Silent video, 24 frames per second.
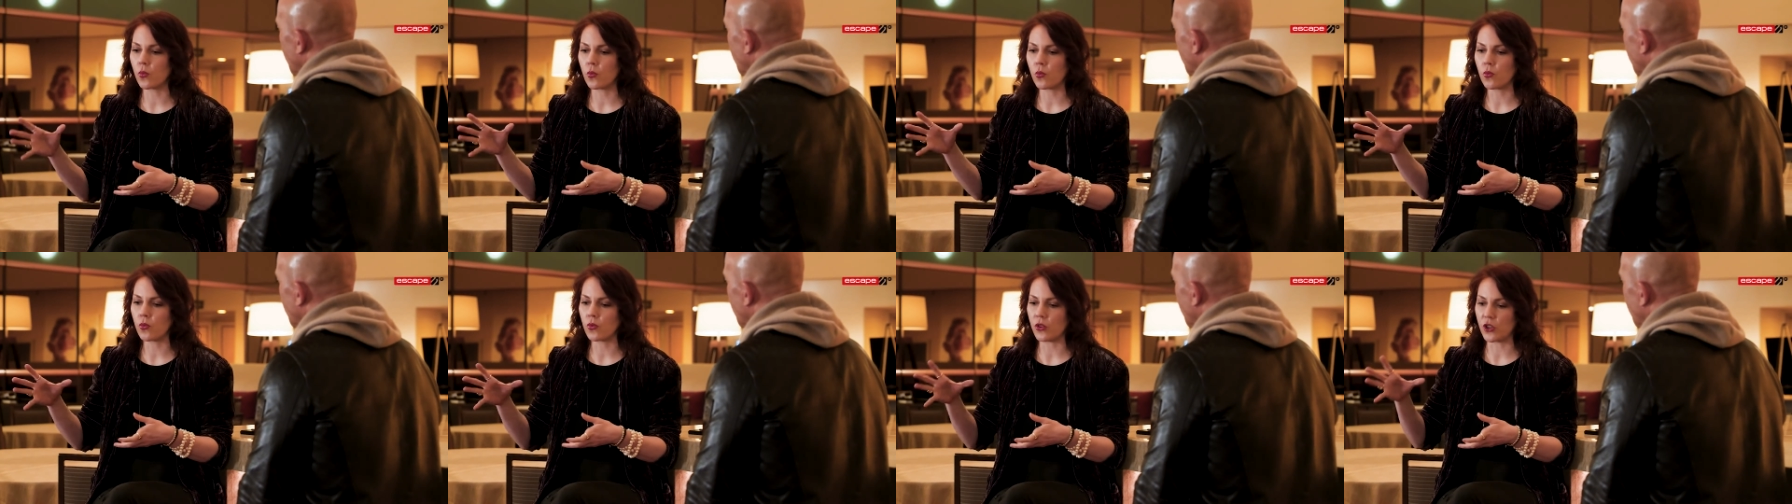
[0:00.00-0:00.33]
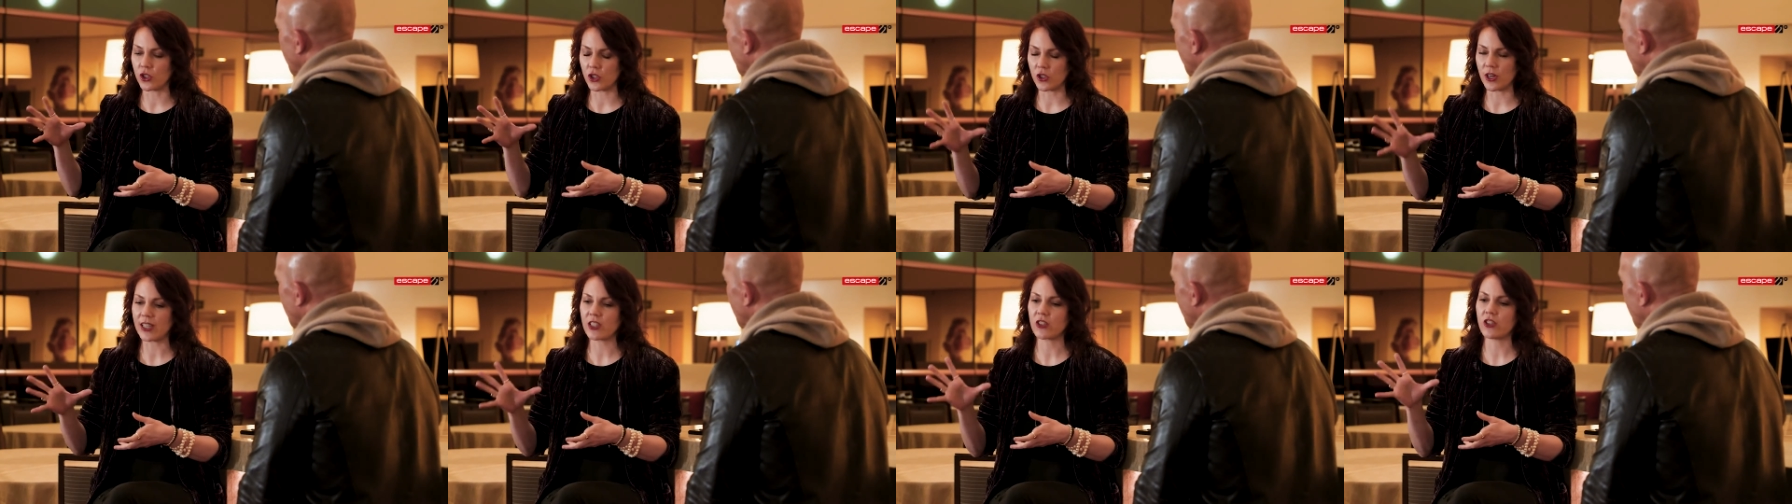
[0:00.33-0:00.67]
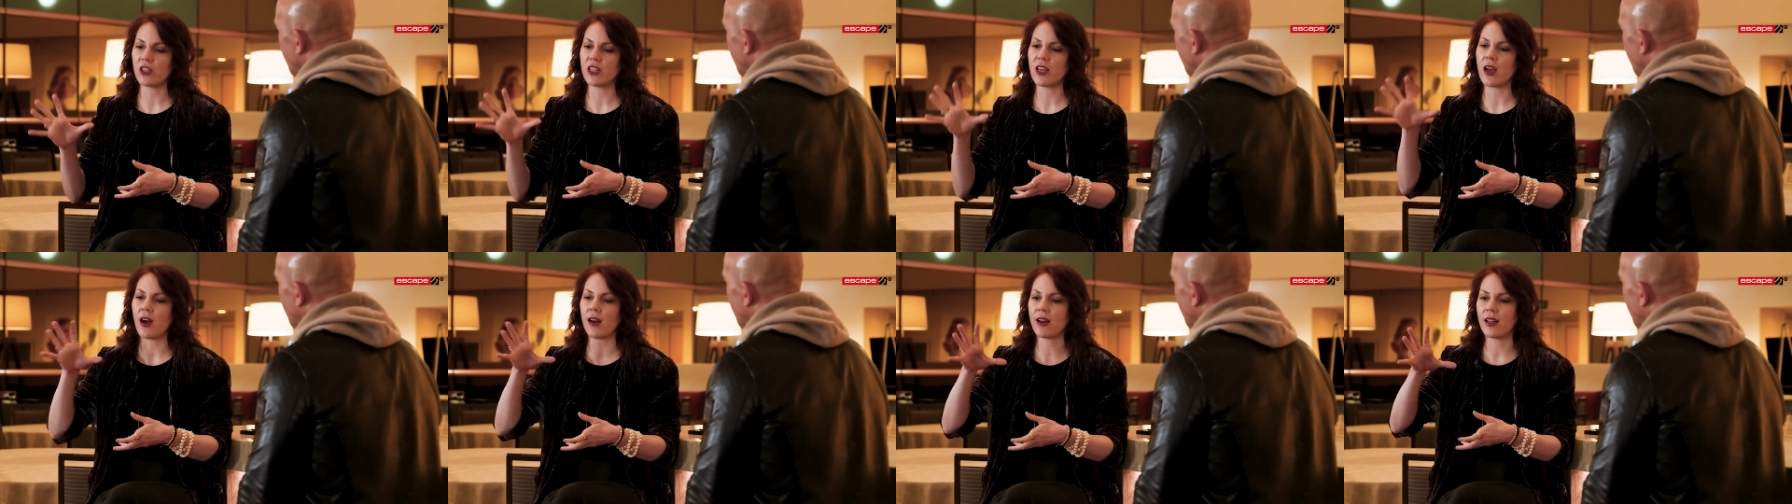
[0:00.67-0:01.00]
the
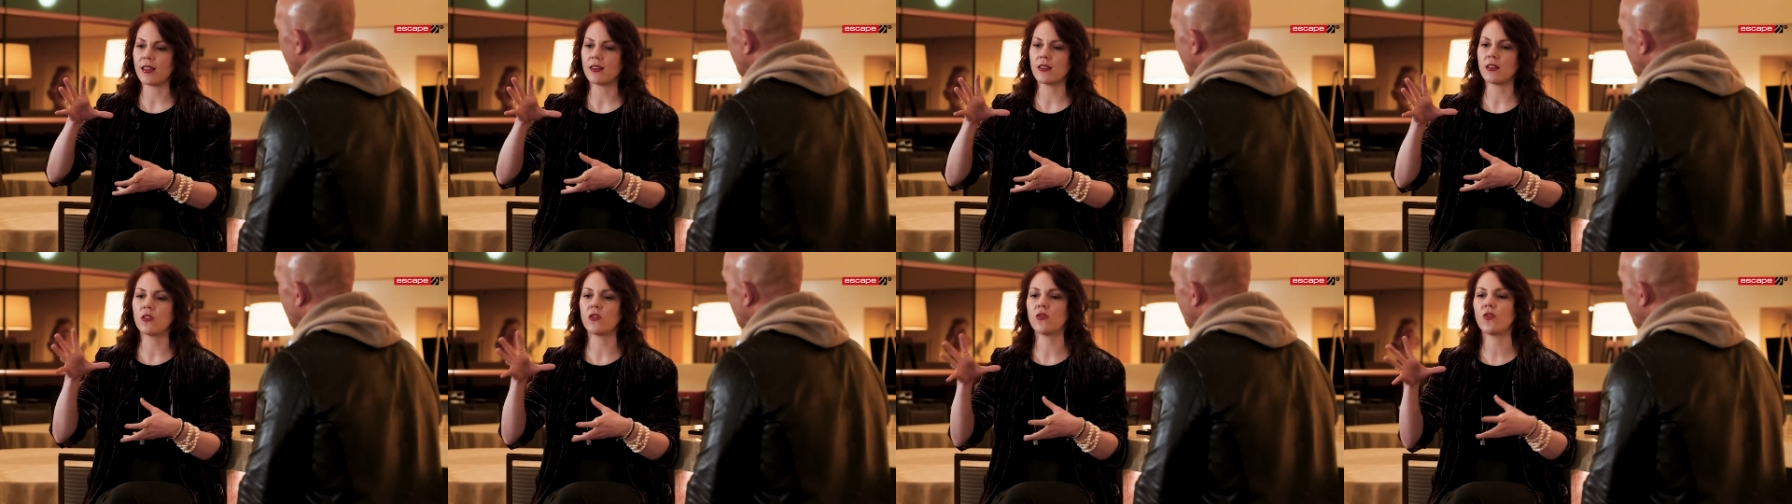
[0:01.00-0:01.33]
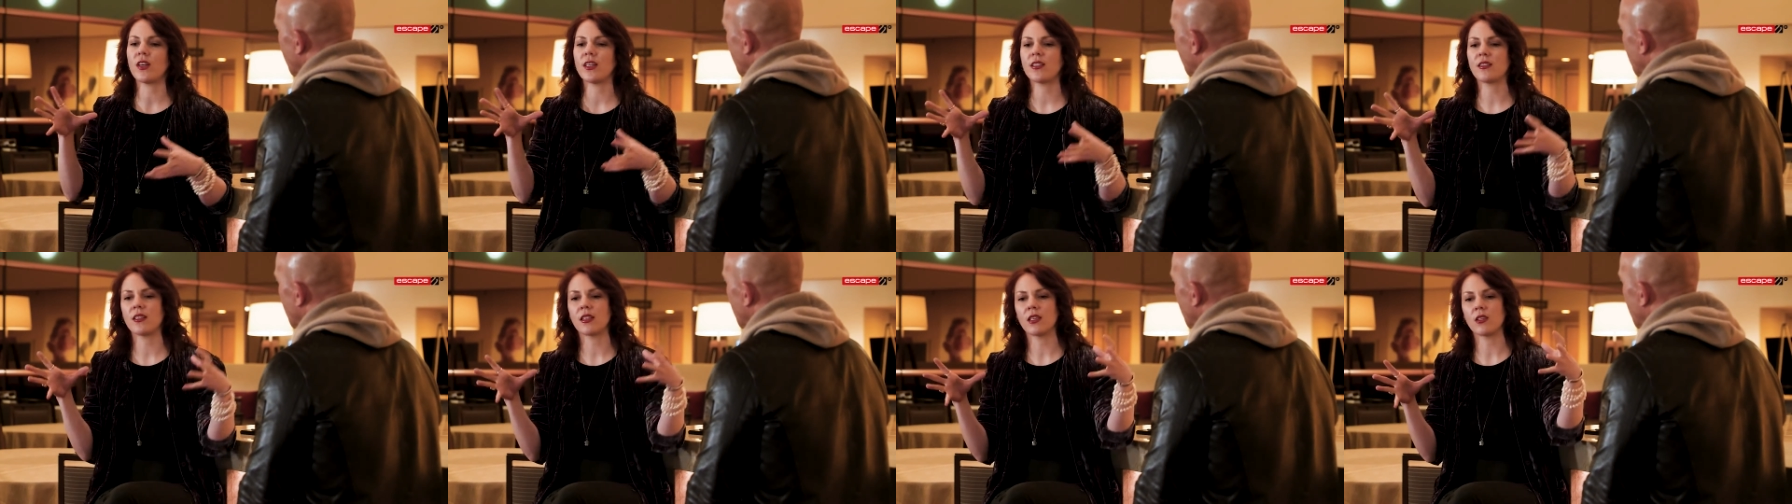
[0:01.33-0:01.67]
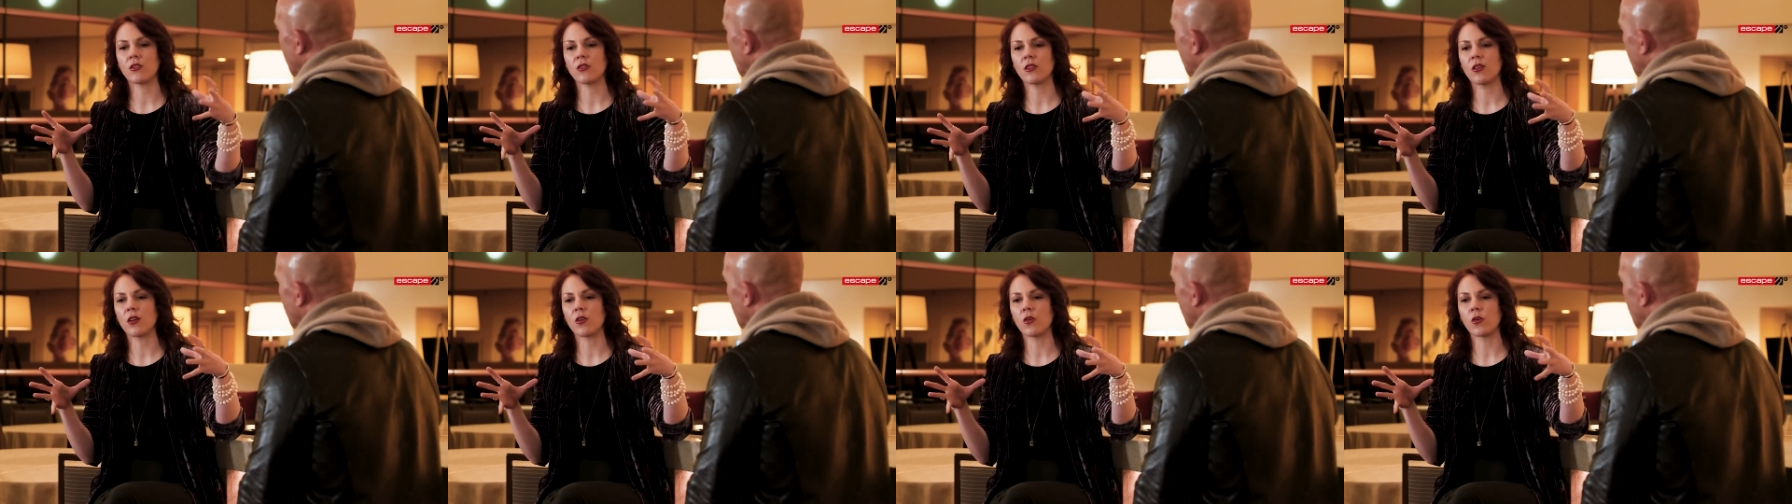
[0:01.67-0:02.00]
direction the audience is facing
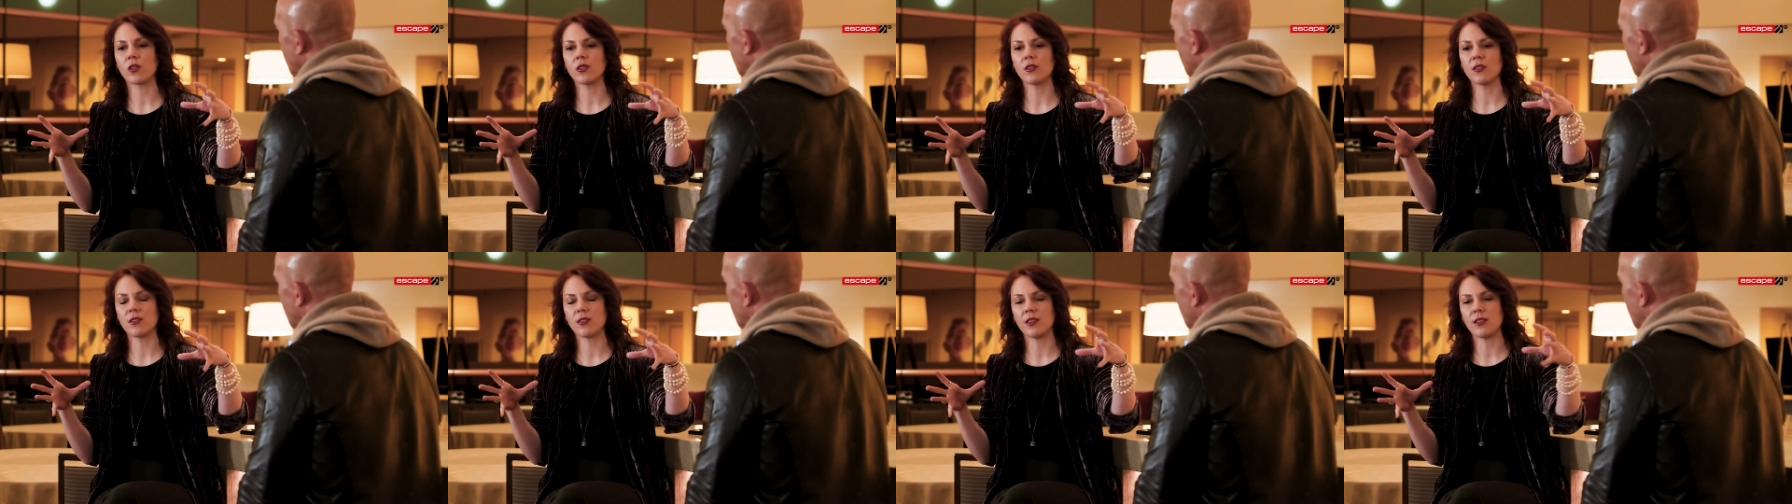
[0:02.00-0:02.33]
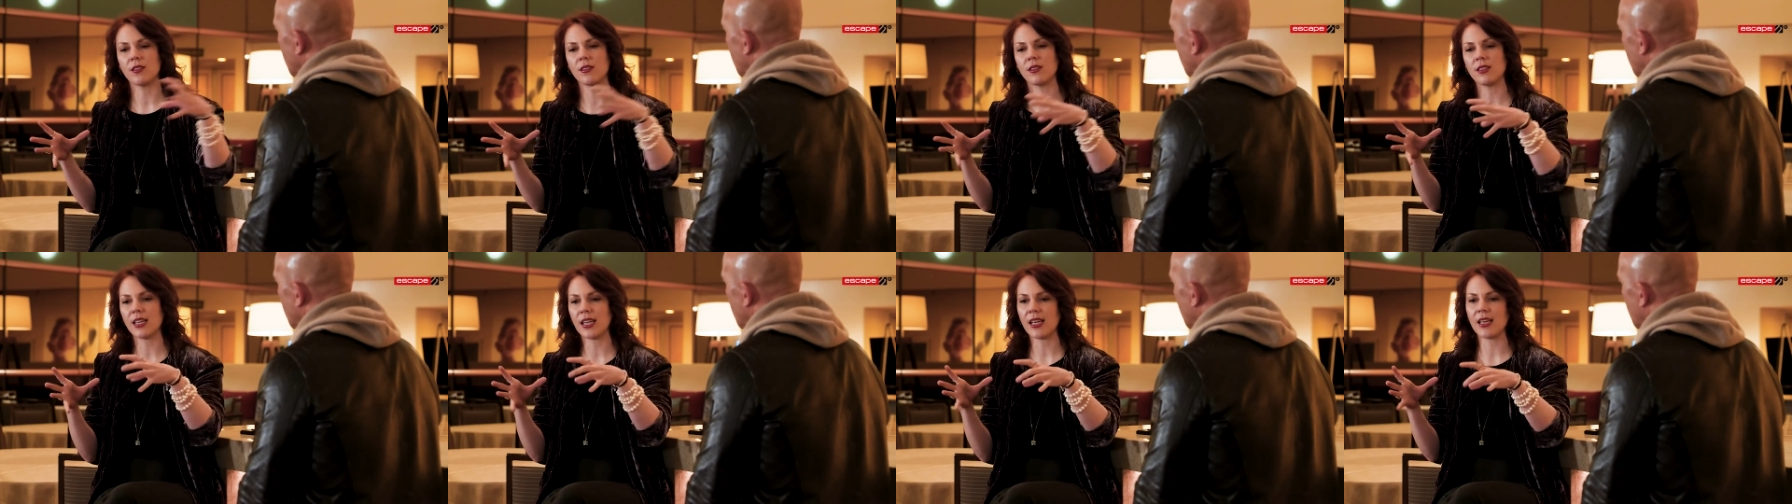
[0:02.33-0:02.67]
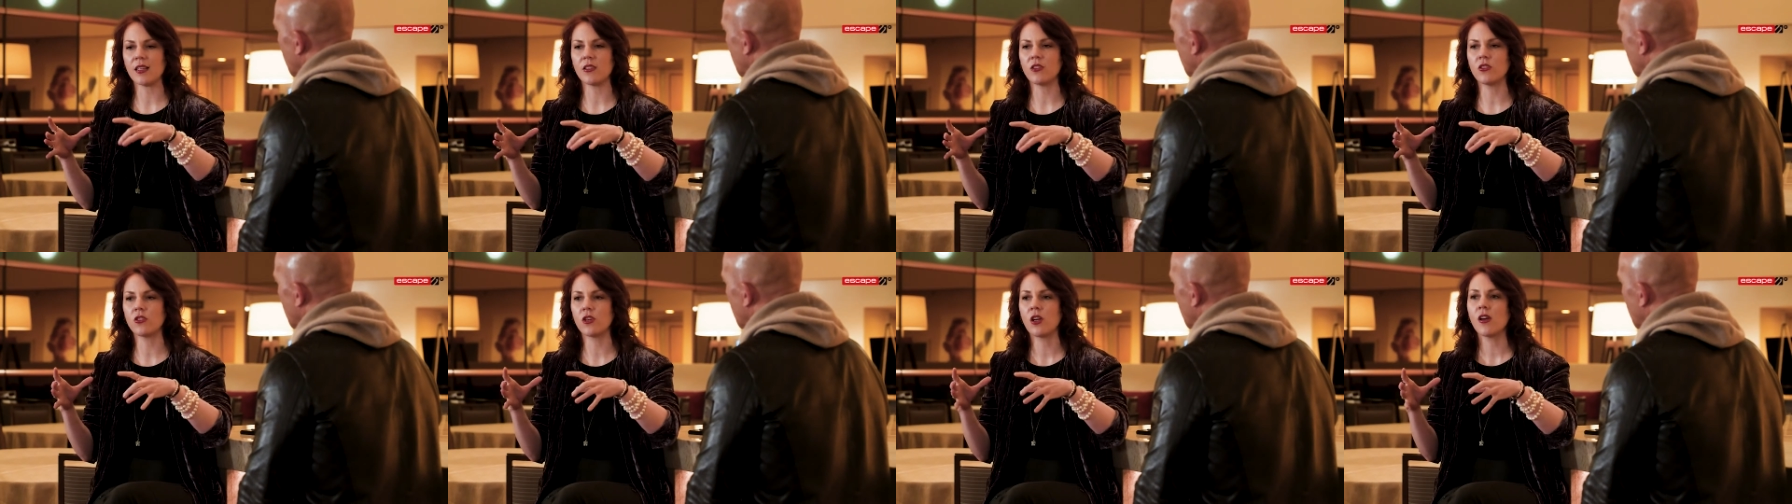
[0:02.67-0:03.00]
in accordance to the
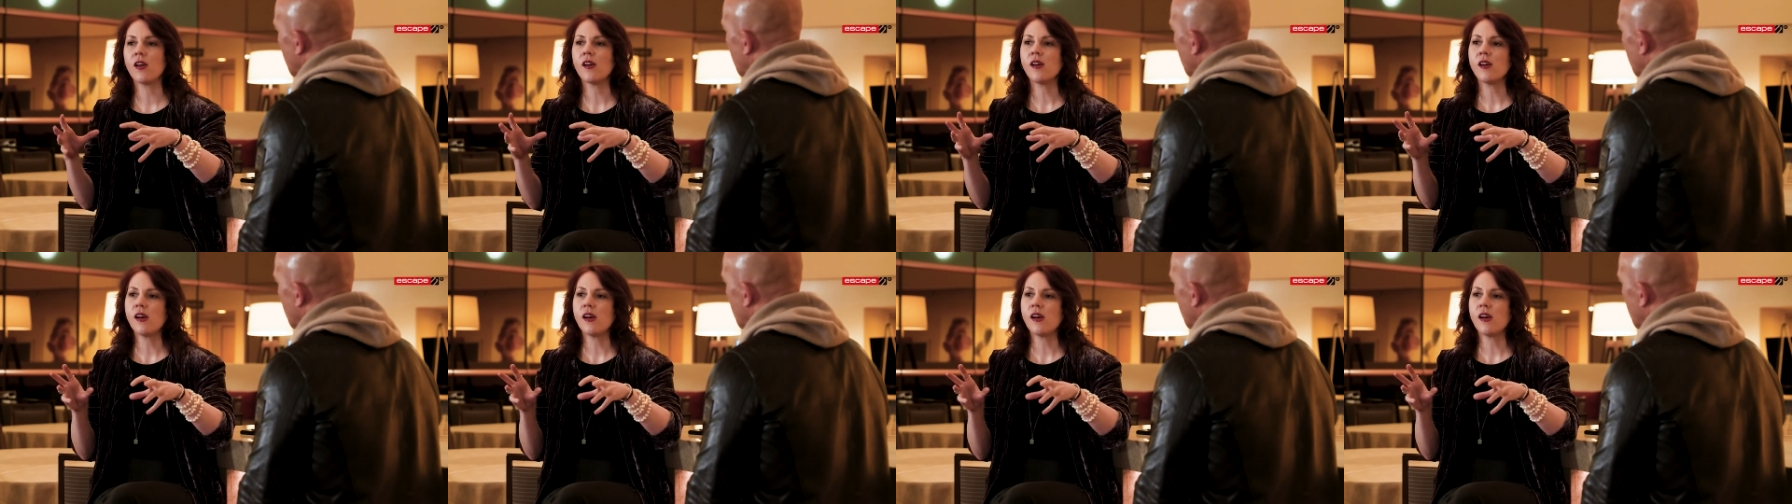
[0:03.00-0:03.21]
stage.